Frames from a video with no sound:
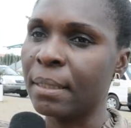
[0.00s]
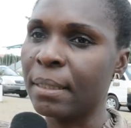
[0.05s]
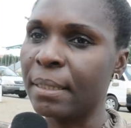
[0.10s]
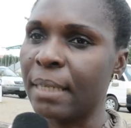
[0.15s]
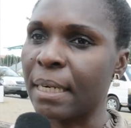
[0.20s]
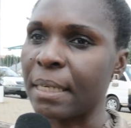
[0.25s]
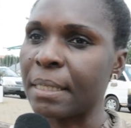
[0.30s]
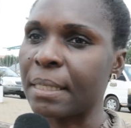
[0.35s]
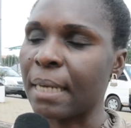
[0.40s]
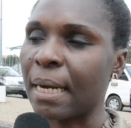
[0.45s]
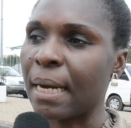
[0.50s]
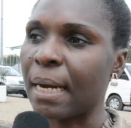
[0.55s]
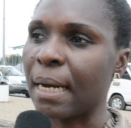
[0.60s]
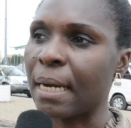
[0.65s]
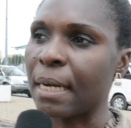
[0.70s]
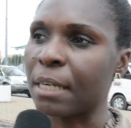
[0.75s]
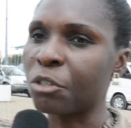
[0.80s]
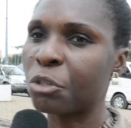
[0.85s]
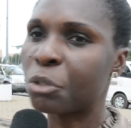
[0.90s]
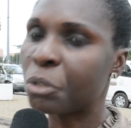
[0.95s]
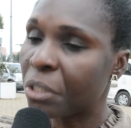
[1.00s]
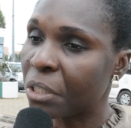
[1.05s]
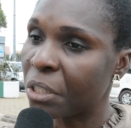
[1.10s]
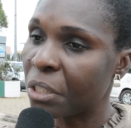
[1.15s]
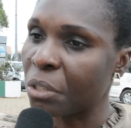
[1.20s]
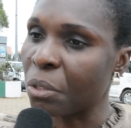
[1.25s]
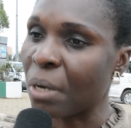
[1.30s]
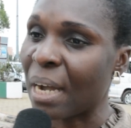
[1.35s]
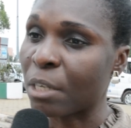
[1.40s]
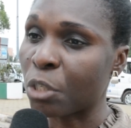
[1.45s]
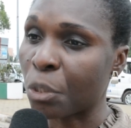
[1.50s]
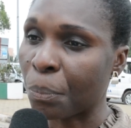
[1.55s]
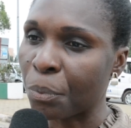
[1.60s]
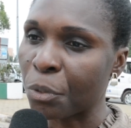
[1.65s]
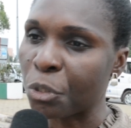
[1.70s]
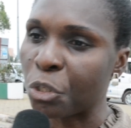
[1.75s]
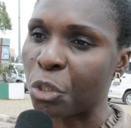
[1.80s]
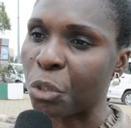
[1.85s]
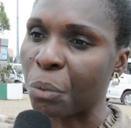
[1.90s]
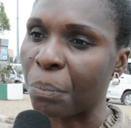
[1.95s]
that students who are
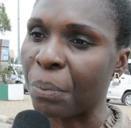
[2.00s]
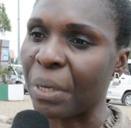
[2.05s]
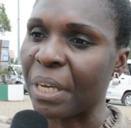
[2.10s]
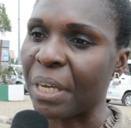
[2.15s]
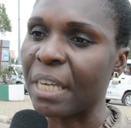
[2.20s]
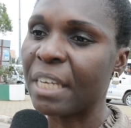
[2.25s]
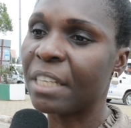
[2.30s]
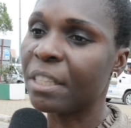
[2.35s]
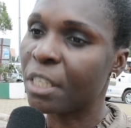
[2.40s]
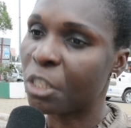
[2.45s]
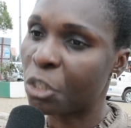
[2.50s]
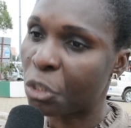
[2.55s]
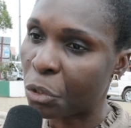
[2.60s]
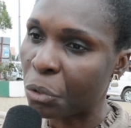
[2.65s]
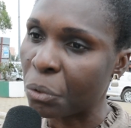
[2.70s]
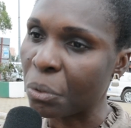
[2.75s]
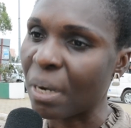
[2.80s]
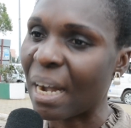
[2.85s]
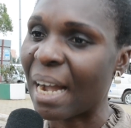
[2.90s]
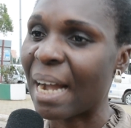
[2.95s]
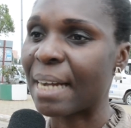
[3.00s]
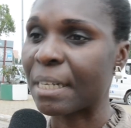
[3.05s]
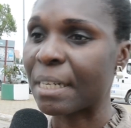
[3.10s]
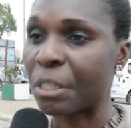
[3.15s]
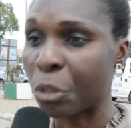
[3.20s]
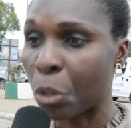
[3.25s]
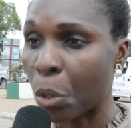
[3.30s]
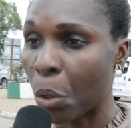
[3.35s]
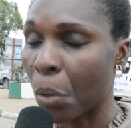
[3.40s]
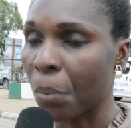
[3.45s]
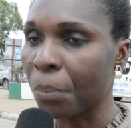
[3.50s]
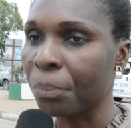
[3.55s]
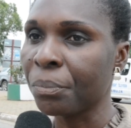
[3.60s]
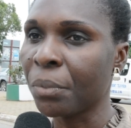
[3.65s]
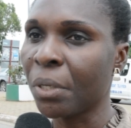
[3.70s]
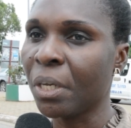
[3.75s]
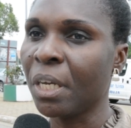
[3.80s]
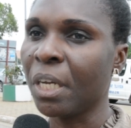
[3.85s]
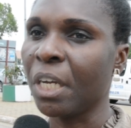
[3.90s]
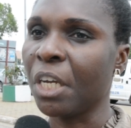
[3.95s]
supposed to be in the school at home,
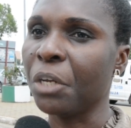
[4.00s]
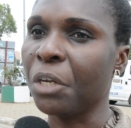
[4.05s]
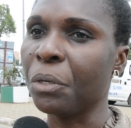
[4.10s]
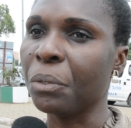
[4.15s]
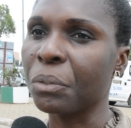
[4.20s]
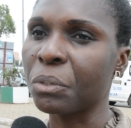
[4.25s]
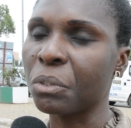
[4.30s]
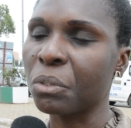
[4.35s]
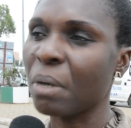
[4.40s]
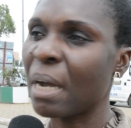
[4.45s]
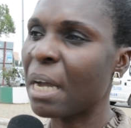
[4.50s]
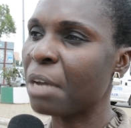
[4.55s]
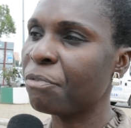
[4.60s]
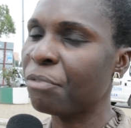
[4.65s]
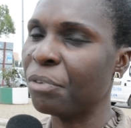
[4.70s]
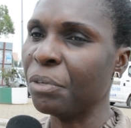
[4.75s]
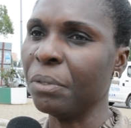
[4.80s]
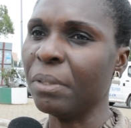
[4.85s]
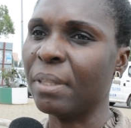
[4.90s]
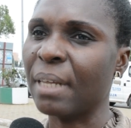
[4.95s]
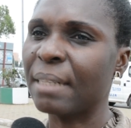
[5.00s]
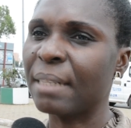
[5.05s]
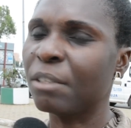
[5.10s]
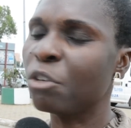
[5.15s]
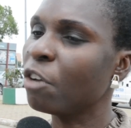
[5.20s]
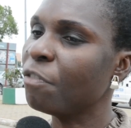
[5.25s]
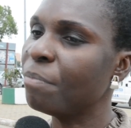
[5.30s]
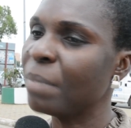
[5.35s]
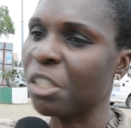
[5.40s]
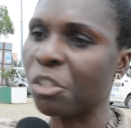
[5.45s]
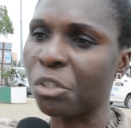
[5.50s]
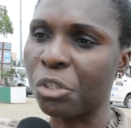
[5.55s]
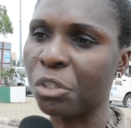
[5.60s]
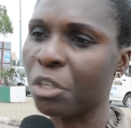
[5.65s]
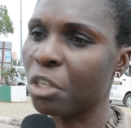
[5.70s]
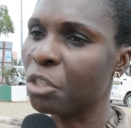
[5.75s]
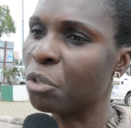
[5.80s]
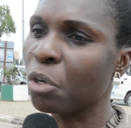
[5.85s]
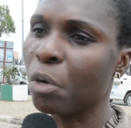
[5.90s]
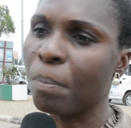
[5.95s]
so I feel that government should
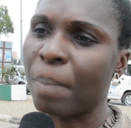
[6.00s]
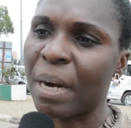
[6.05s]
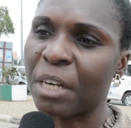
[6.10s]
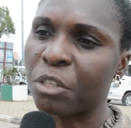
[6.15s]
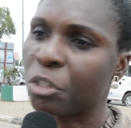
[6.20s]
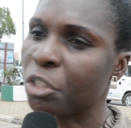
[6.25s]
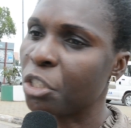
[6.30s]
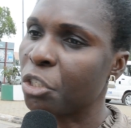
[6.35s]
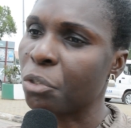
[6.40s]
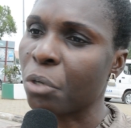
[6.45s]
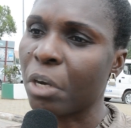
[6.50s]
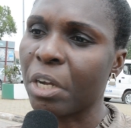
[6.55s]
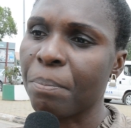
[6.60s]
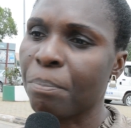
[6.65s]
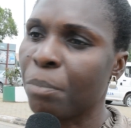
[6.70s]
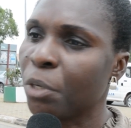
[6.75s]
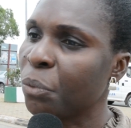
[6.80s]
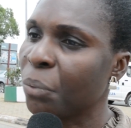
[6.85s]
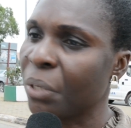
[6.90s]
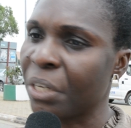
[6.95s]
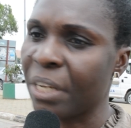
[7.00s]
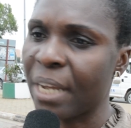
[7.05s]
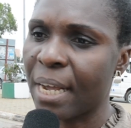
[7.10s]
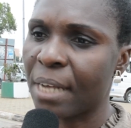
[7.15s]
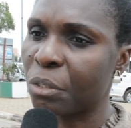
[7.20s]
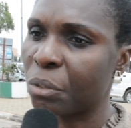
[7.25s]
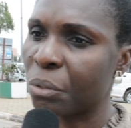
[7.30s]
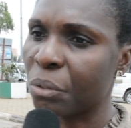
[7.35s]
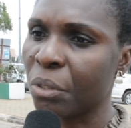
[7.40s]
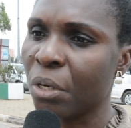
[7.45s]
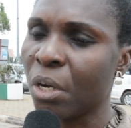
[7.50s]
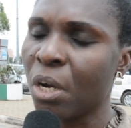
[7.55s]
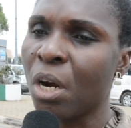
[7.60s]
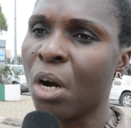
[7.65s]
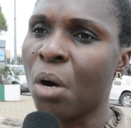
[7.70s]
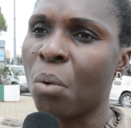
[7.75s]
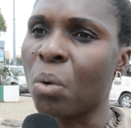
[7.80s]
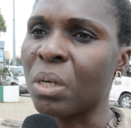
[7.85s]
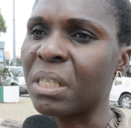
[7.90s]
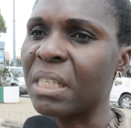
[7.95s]
just go back to the drawing board with the ASUU.
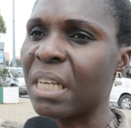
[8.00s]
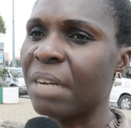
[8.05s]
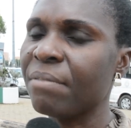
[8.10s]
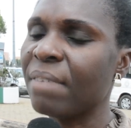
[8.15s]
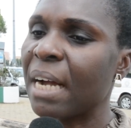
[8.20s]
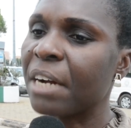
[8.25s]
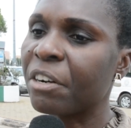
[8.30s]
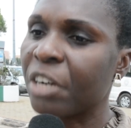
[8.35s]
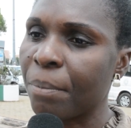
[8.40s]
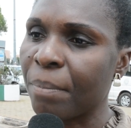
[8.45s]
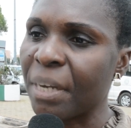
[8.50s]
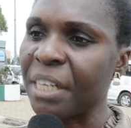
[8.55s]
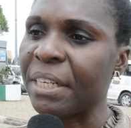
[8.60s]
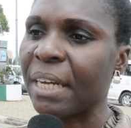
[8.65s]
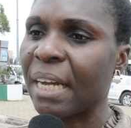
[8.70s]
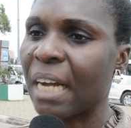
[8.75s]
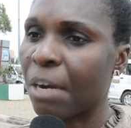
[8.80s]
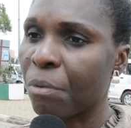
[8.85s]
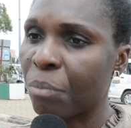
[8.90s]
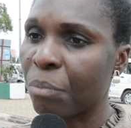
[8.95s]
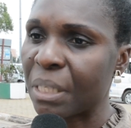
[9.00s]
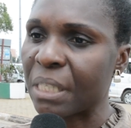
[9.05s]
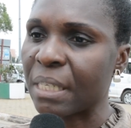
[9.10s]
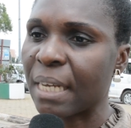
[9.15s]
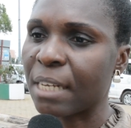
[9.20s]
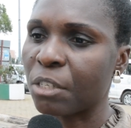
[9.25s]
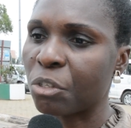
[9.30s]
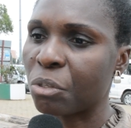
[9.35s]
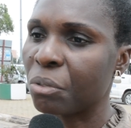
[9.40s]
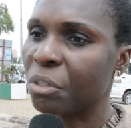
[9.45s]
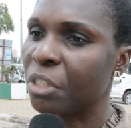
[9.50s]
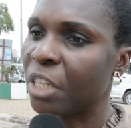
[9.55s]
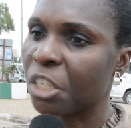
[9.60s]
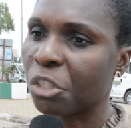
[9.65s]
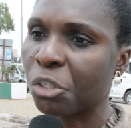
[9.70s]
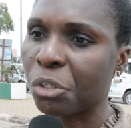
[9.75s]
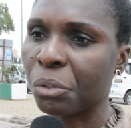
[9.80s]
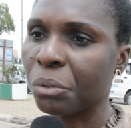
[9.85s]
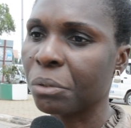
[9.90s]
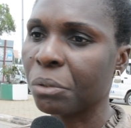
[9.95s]
Whatever agreement they have with ASUU, they
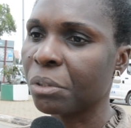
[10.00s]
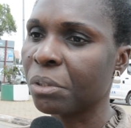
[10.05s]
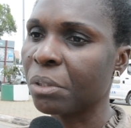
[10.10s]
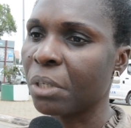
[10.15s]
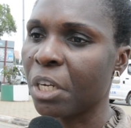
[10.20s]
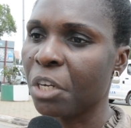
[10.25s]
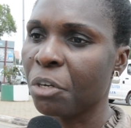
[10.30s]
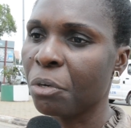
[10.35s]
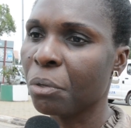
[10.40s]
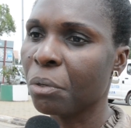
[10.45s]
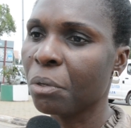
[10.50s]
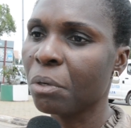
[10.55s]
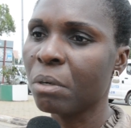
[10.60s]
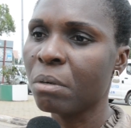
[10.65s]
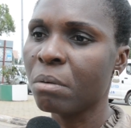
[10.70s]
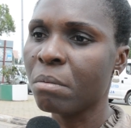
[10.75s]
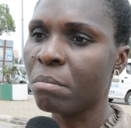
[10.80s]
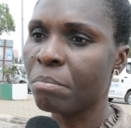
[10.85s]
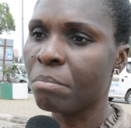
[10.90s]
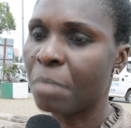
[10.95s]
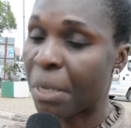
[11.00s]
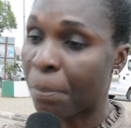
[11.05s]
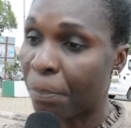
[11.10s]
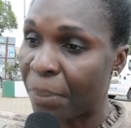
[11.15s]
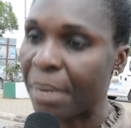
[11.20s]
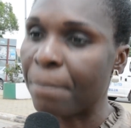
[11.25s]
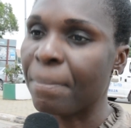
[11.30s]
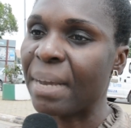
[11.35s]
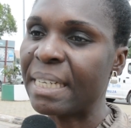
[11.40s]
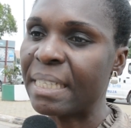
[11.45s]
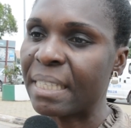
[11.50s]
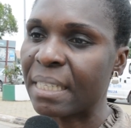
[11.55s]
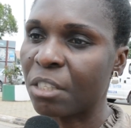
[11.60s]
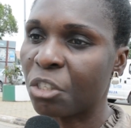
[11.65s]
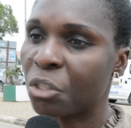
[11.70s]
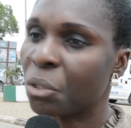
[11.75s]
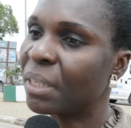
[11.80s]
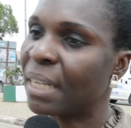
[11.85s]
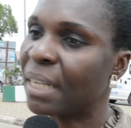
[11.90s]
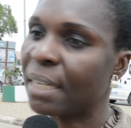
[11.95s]
should, implement it
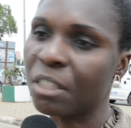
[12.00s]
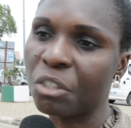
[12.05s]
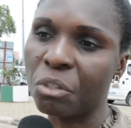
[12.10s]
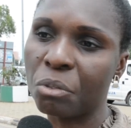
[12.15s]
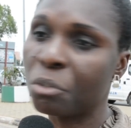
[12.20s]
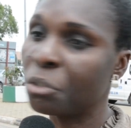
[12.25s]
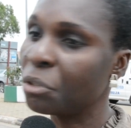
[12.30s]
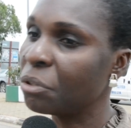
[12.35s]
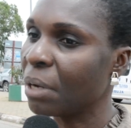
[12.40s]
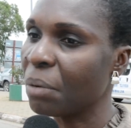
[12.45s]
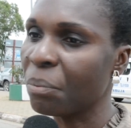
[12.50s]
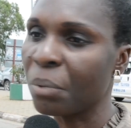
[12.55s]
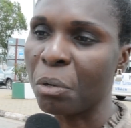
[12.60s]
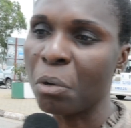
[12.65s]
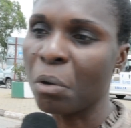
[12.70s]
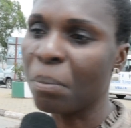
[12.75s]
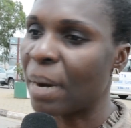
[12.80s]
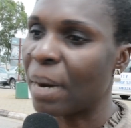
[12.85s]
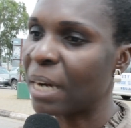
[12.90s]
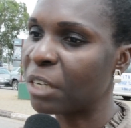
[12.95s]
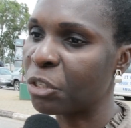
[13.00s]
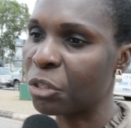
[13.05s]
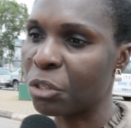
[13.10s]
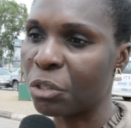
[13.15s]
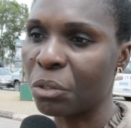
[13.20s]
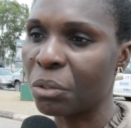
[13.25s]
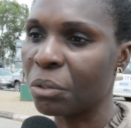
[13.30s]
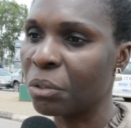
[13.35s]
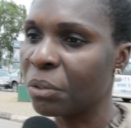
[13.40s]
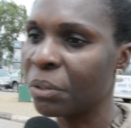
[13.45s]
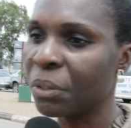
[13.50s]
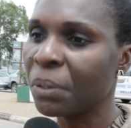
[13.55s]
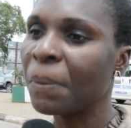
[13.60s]
so that the children will go back to school.